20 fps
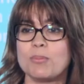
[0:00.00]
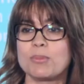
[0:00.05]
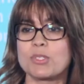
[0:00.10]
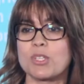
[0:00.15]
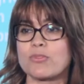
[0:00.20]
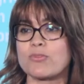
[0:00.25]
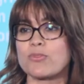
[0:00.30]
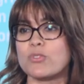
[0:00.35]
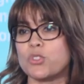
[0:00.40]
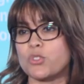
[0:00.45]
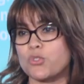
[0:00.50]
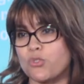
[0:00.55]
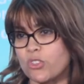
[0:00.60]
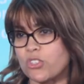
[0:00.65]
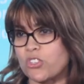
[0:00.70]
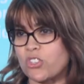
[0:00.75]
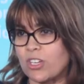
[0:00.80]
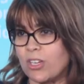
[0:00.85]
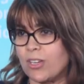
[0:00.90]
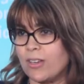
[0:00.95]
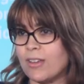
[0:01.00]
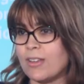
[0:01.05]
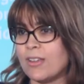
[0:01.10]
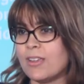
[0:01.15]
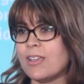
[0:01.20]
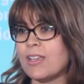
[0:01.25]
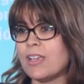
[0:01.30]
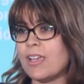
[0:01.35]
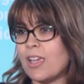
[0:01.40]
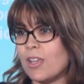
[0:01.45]
terms of nutrition
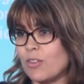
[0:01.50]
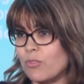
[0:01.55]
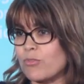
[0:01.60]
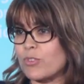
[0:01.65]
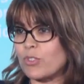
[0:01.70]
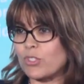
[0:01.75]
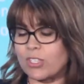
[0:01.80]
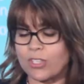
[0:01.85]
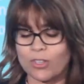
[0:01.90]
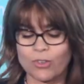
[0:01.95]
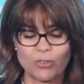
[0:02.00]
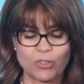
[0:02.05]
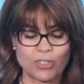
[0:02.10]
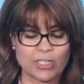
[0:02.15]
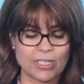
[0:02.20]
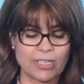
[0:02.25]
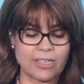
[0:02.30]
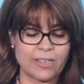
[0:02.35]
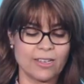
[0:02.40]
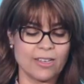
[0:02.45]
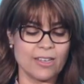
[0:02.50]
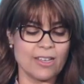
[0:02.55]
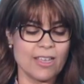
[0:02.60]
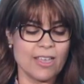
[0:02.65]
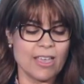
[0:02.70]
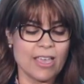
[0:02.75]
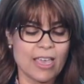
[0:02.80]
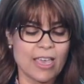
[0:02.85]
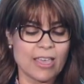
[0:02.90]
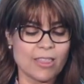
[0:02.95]
and food security.
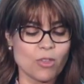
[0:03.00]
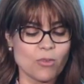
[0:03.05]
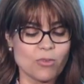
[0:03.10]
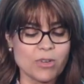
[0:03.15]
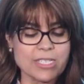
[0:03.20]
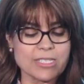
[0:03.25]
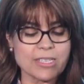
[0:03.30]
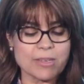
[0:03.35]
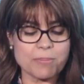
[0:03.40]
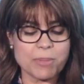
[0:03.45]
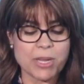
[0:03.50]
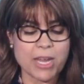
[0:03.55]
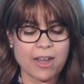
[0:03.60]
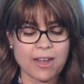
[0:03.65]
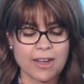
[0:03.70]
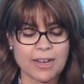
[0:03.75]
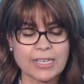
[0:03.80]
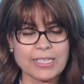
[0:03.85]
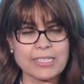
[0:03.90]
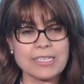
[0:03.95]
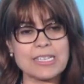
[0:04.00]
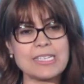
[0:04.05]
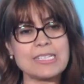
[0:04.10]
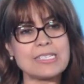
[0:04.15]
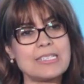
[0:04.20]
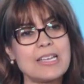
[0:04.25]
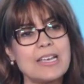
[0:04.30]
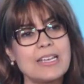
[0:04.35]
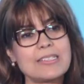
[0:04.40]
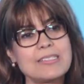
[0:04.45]
And the reason behind
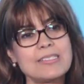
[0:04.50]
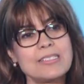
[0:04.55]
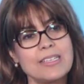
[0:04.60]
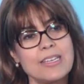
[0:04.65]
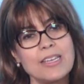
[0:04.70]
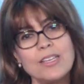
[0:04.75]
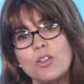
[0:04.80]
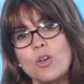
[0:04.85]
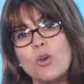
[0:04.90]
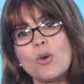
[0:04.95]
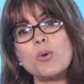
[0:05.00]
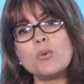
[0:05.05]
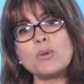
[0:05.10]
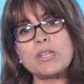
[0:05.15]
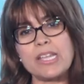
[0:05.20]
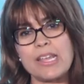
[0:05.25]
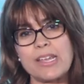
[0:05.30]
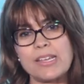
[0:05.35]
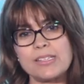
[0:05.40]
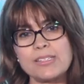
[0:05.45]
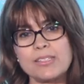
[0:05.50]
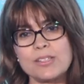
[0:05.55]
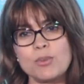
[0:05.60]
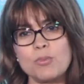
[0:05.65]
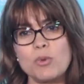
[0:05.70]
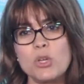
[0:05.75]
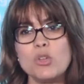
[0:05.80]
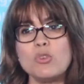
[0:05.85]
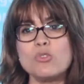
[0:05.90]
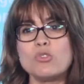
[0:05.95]
is that in the old days,
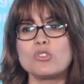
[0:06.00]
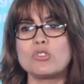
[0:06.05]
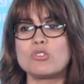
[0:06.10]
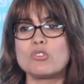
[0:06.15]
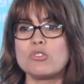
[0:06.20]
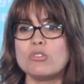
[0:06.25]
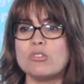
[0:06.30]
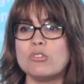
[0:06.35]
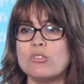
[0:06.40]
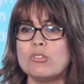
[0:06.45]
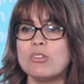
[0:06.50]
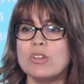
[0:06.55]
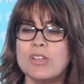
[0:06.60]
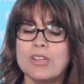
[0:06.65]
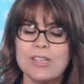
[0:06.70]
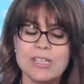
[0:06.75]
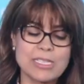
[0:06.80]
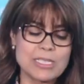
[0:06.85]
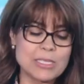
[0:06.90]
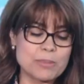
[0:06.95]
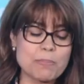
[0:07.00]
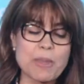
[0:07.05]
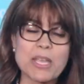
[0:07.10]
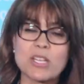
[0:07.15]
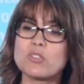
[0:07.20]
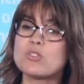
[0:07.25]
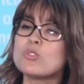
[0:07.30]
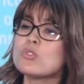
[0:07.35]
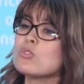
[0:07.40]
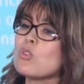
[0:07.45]
we used to
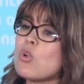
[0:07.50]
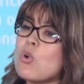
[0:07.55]
spend